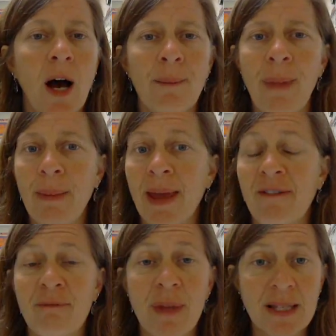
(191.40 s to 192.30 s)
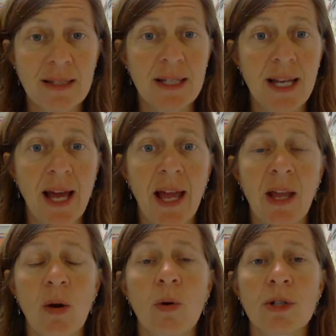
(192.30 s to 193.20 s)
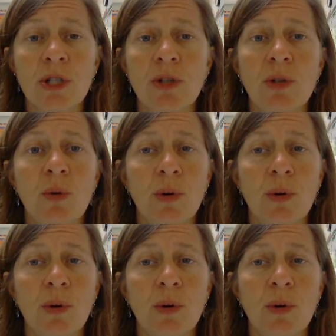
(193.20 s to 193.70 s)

maybe have missed a day or two,